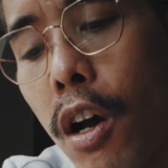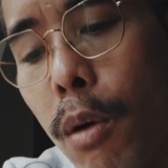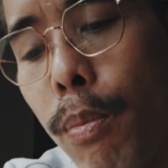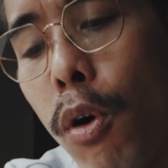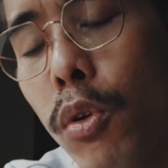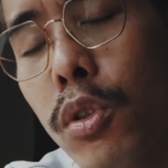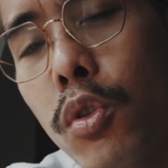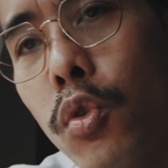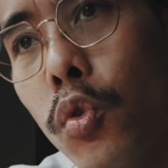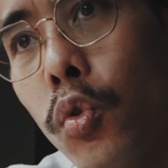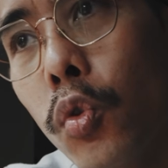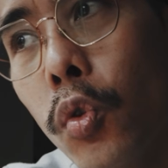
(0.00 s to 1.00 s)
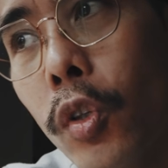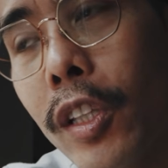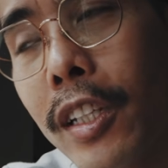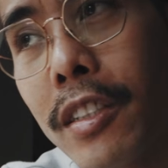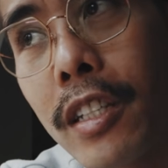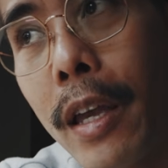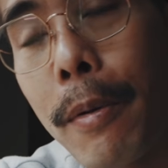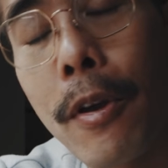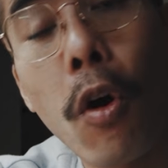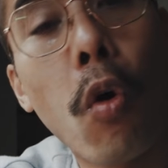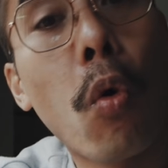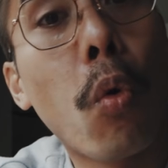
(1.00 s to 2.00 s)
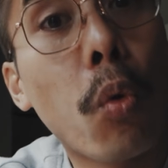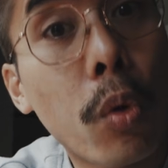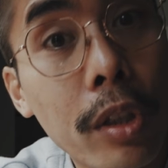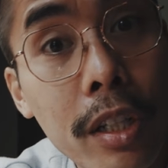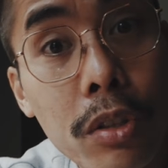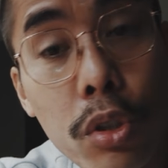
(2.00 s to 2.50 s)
opposed to, let's say, older